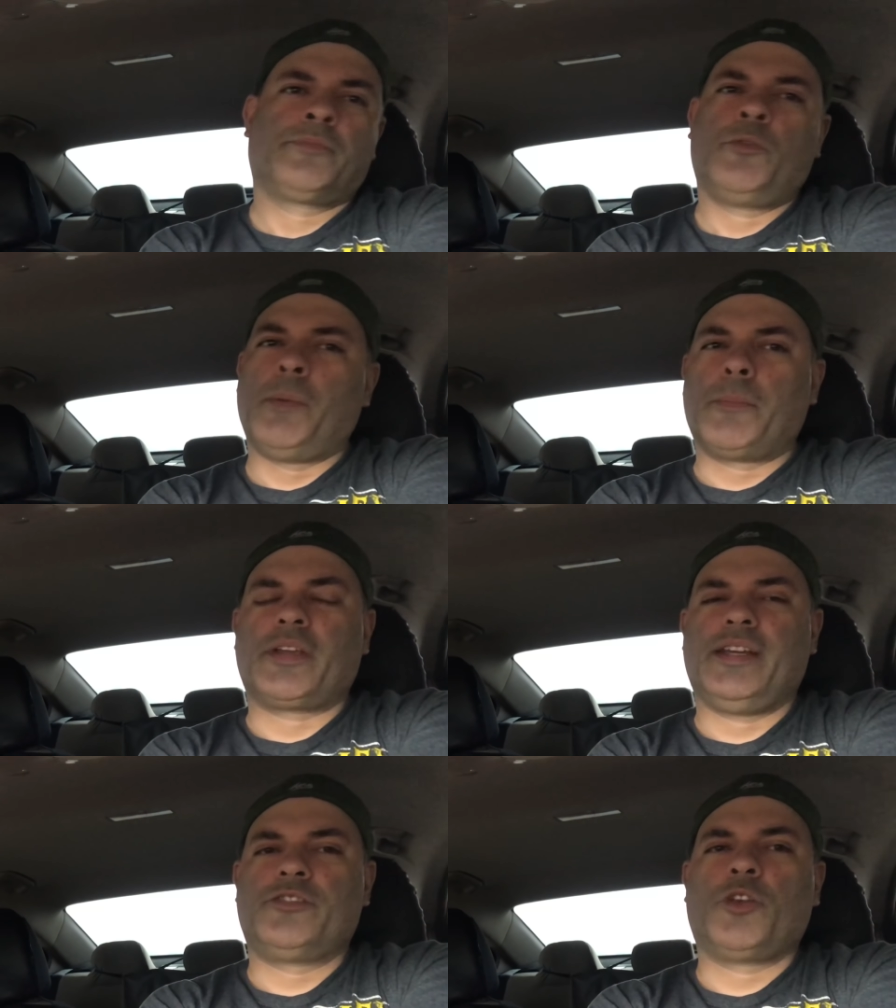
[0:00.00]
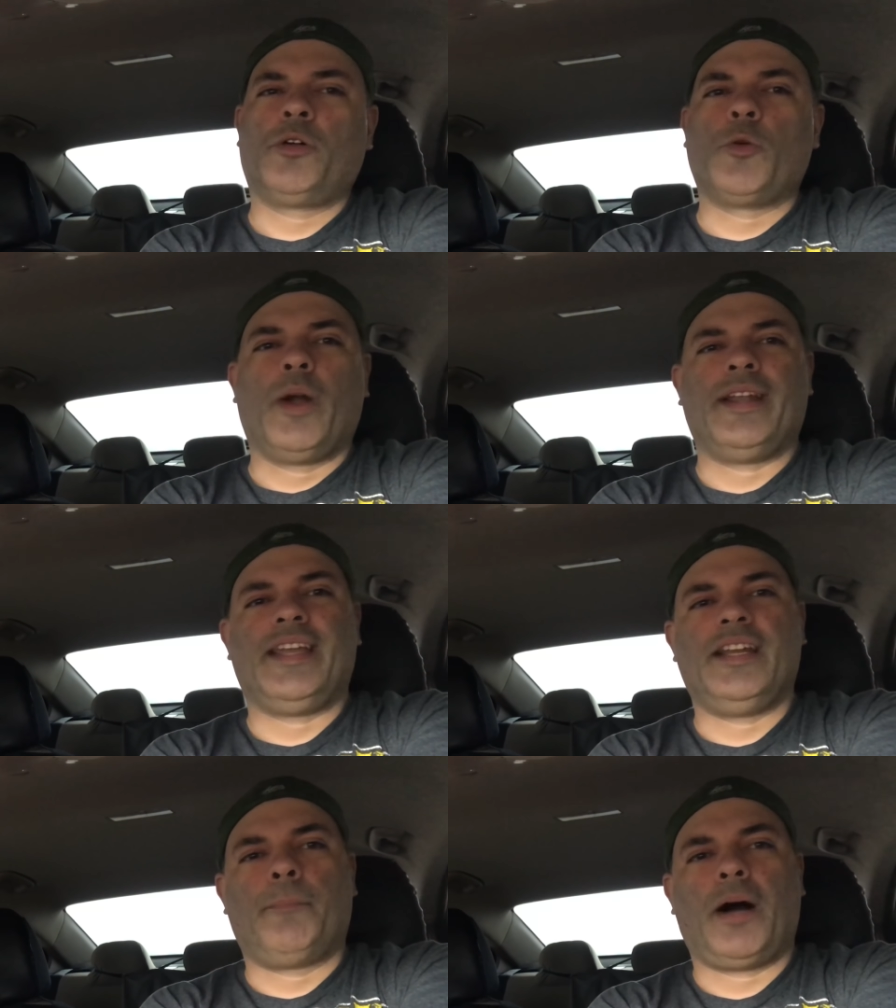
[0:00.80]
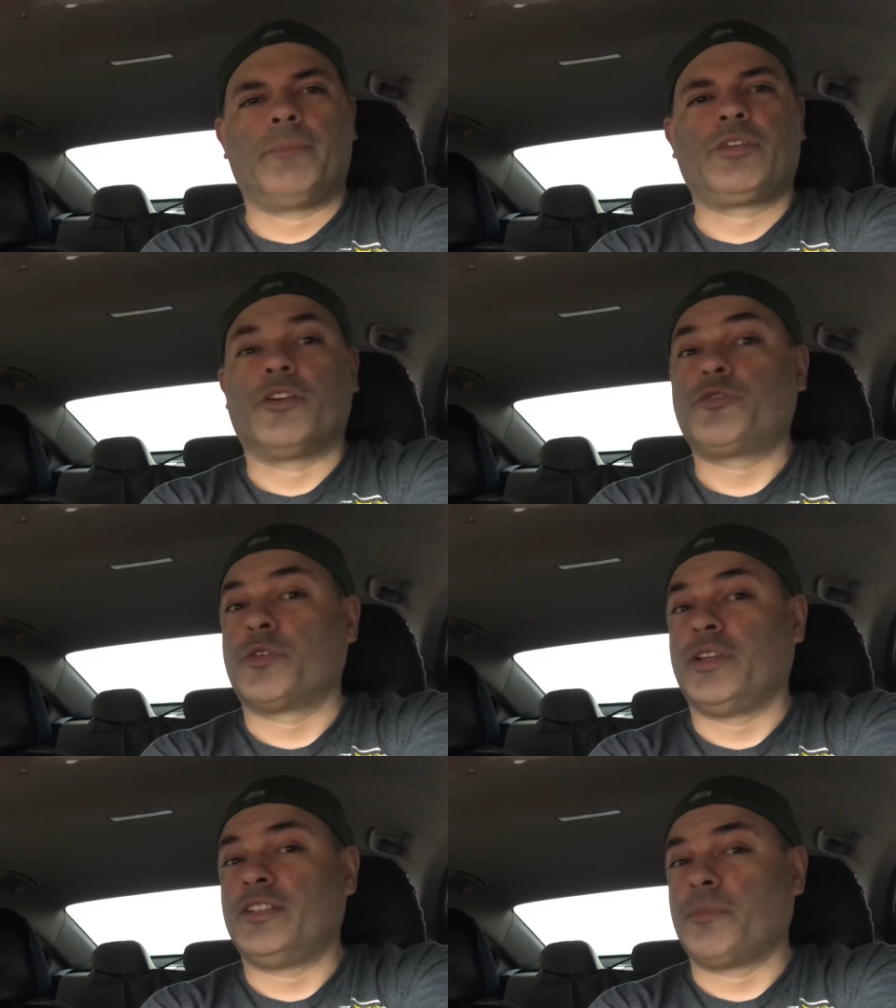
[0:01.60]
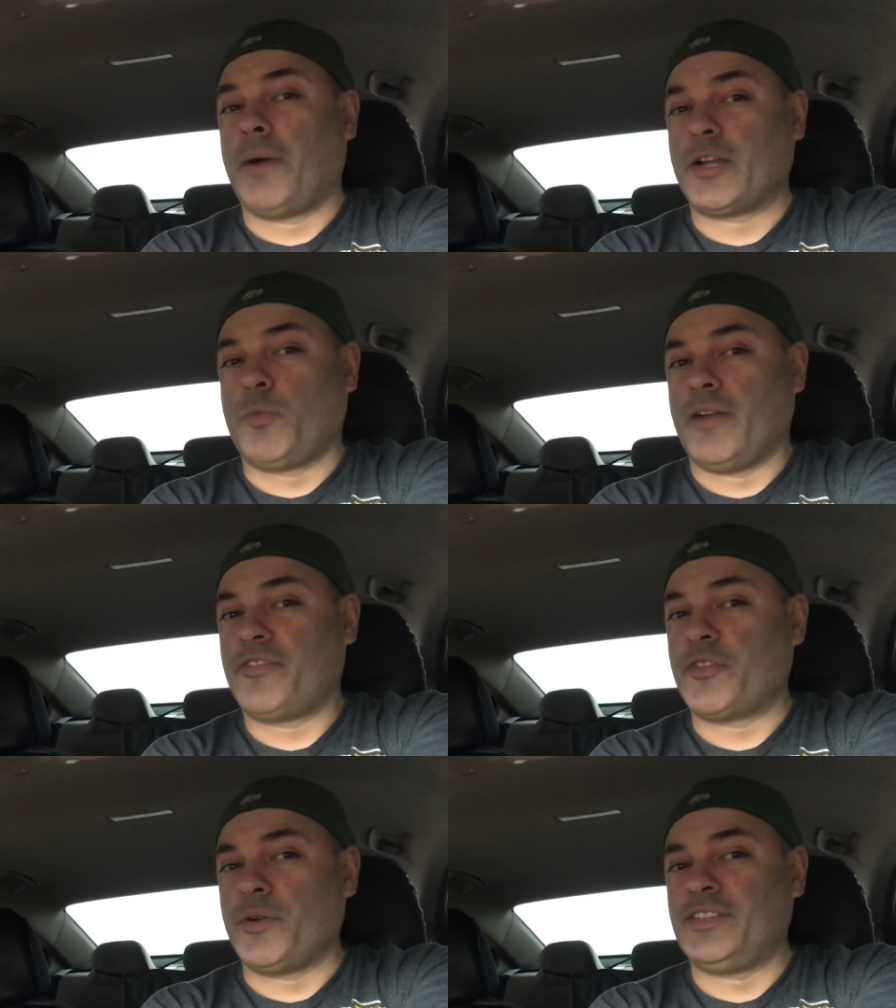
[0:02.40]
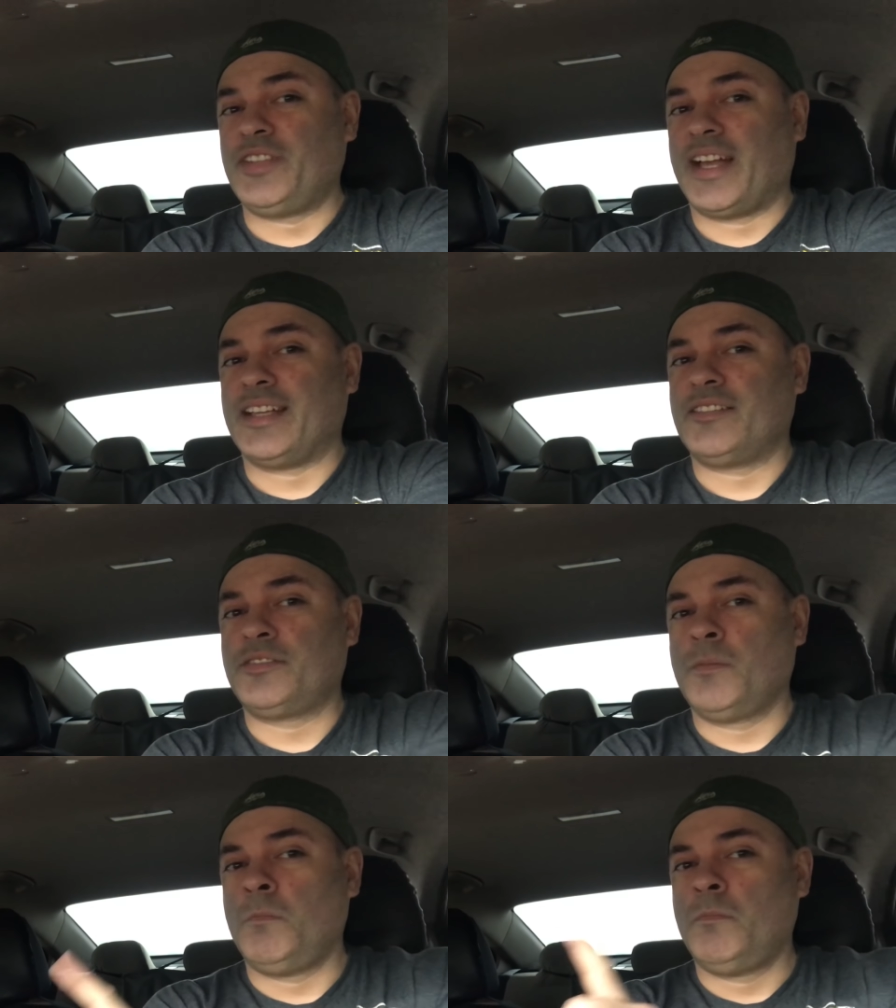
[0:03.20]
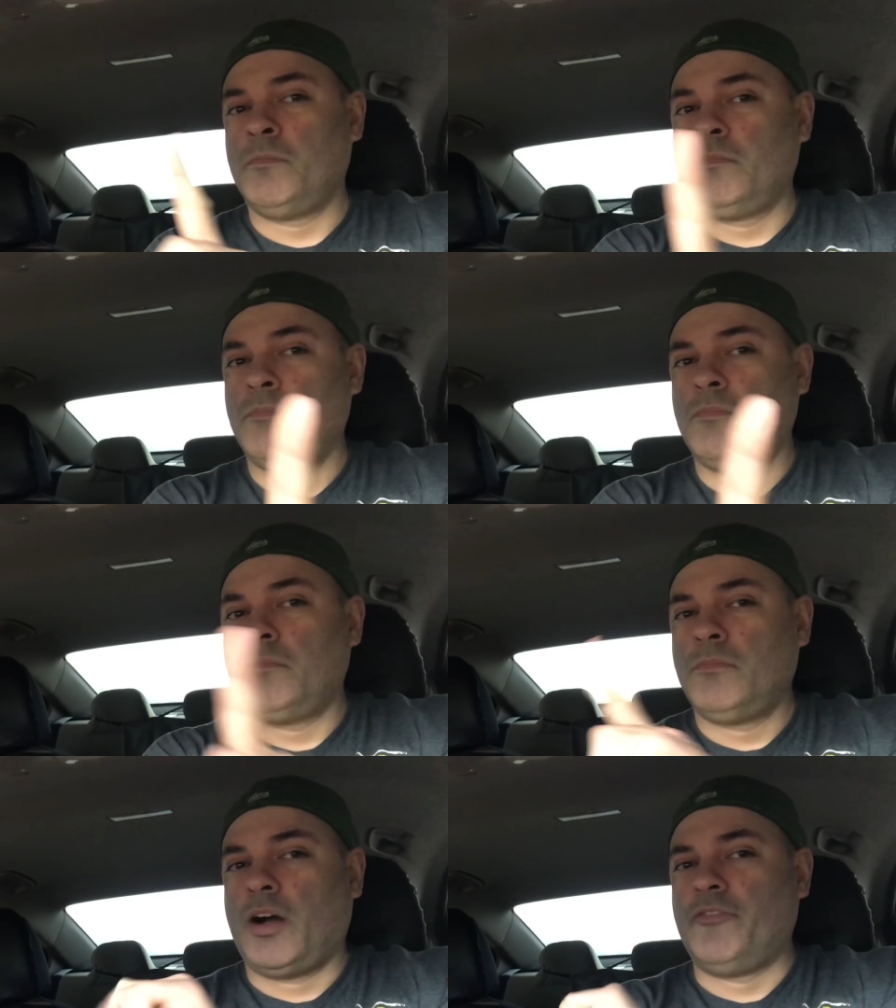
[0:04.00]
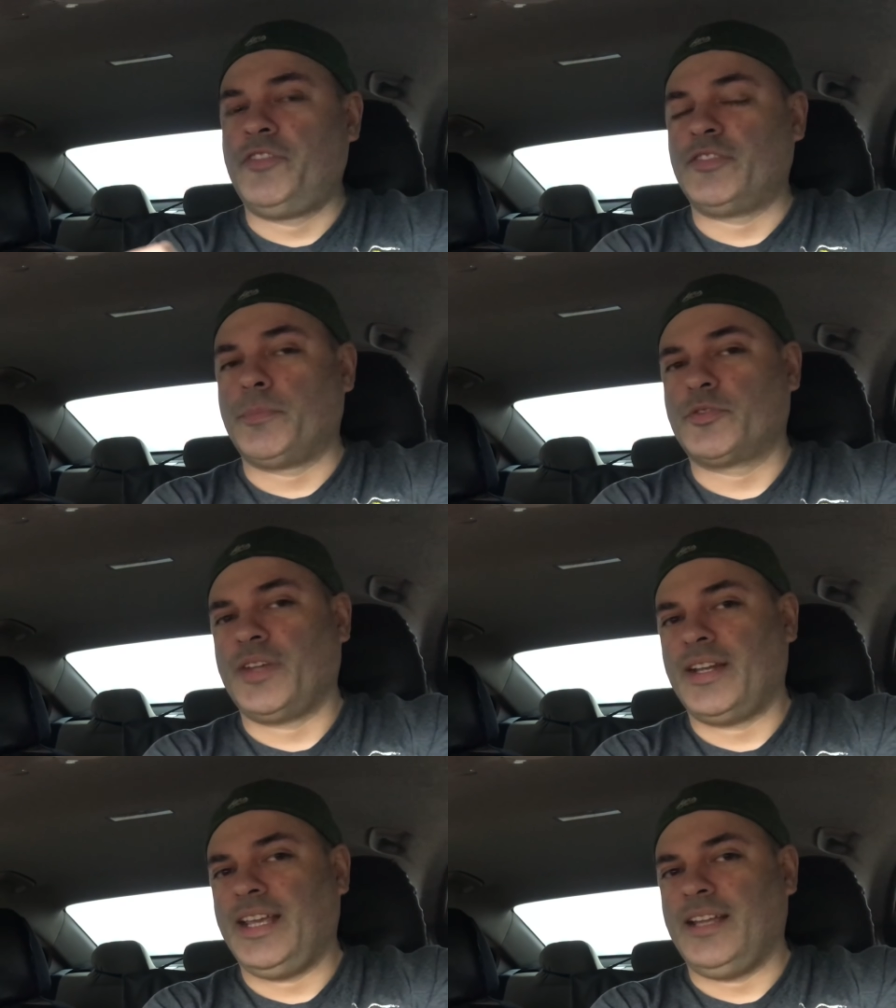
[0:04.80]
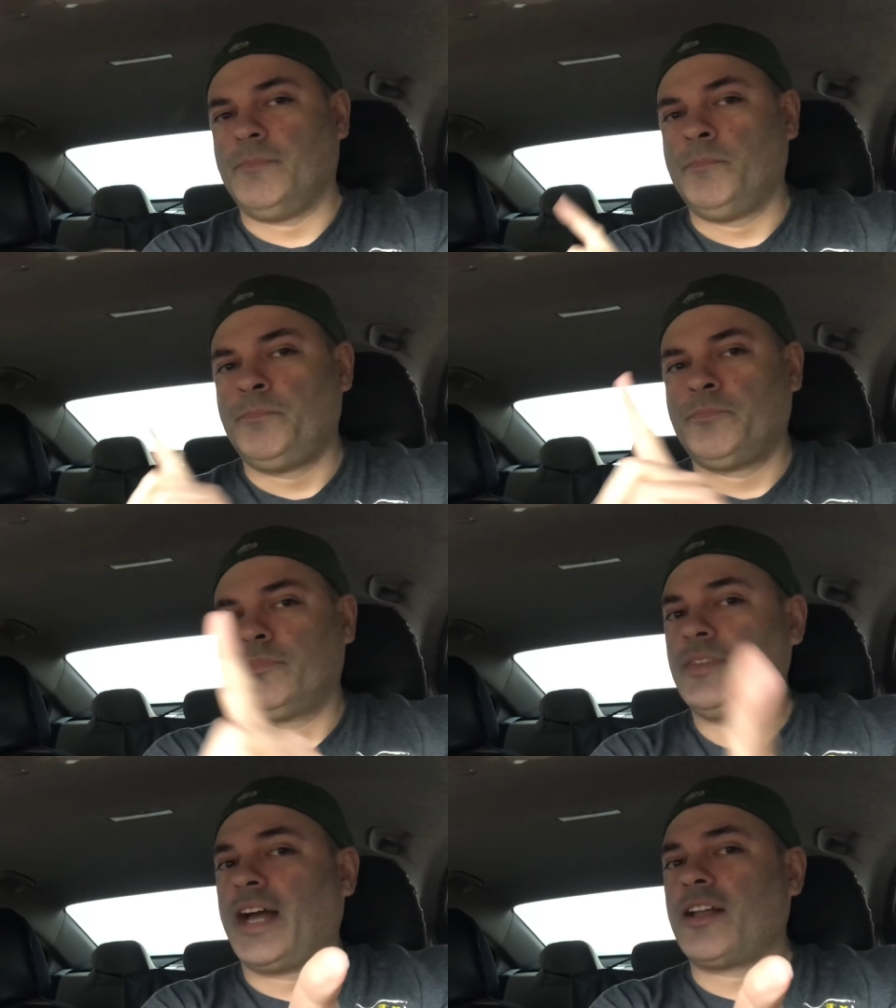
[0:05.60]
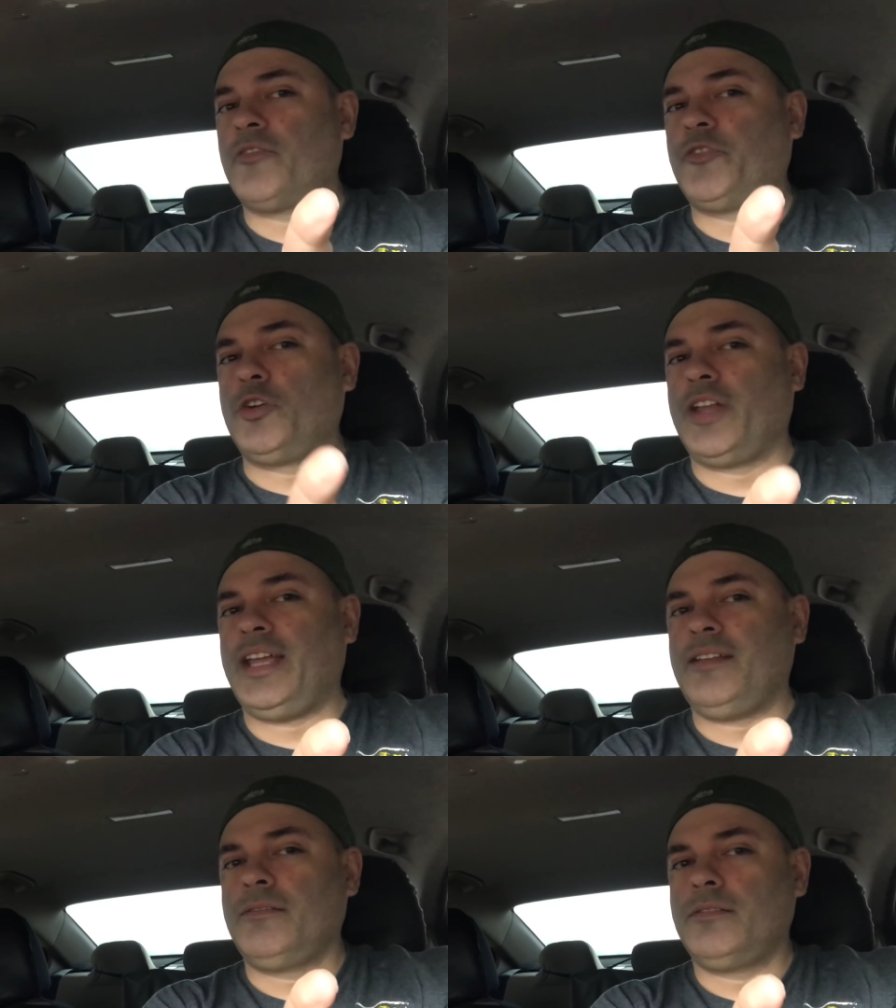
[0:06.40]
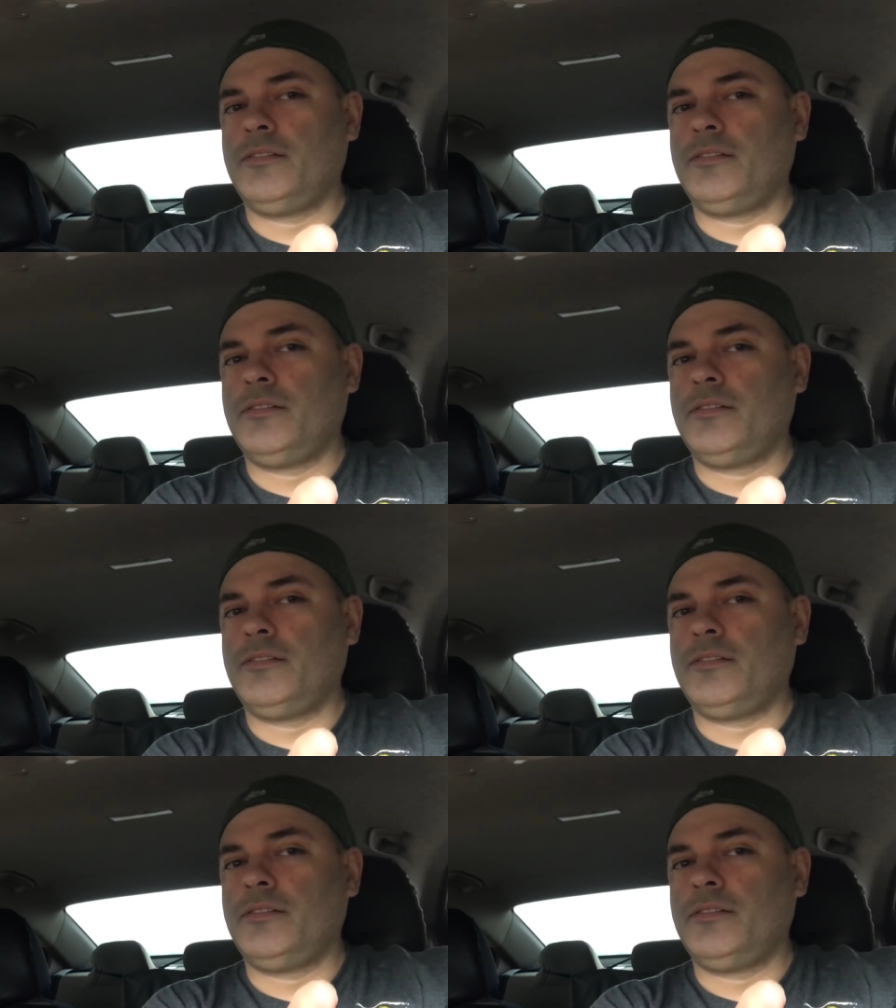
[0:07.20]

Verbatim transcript: Remember, kids, the only way to heat a Pop-Tart truly is a microwave 30 seconds on 50% heat. Not on full heat.